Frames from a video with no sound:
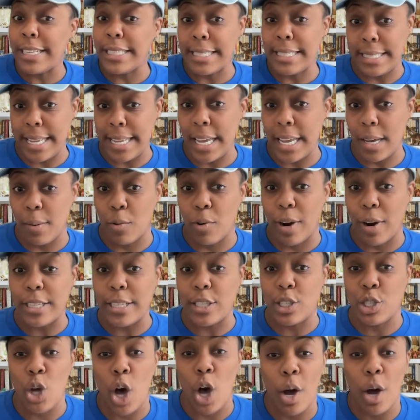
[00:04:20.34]
to see him, great
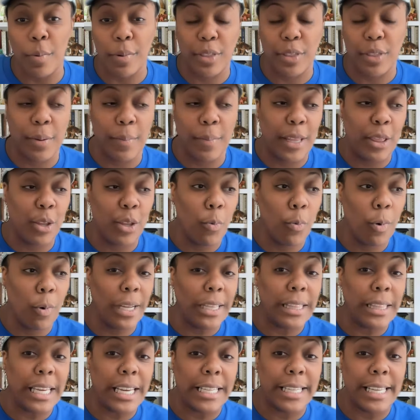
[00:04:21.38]
to talk with him. And the
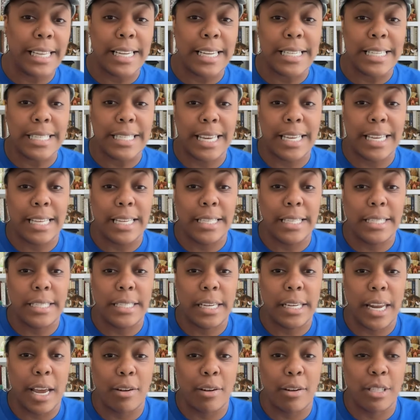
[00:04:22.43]
one thing that he said that
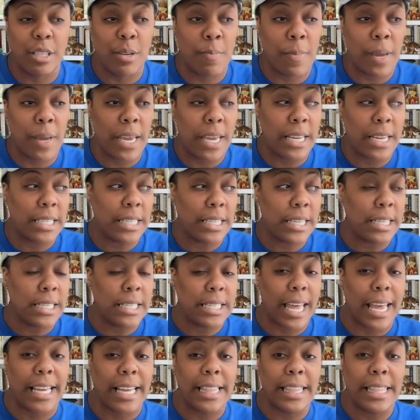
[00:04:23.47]
stood out to me is
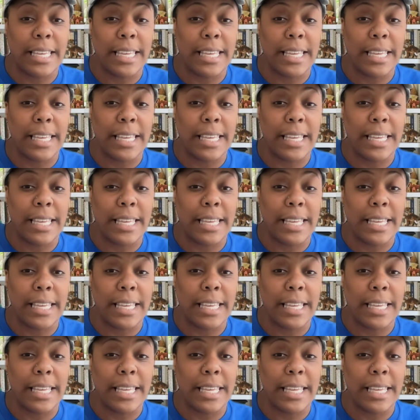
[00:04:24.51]
he's like,